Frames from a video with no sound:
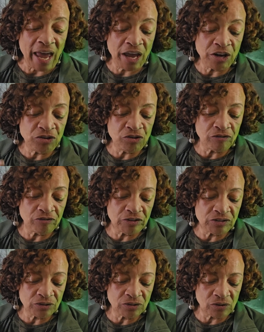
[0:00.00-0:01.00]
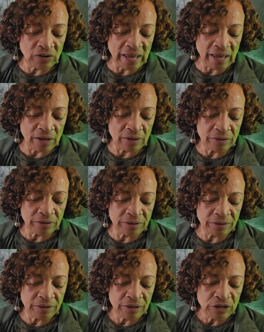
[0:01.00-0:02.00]
and your physical
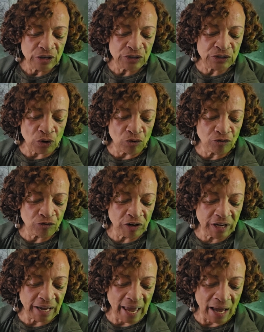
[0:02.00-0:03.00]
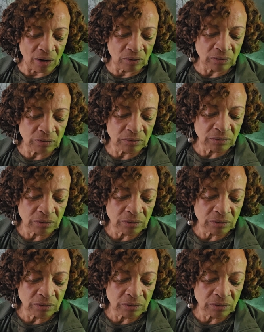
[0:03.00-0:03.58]
health. Don't freak out.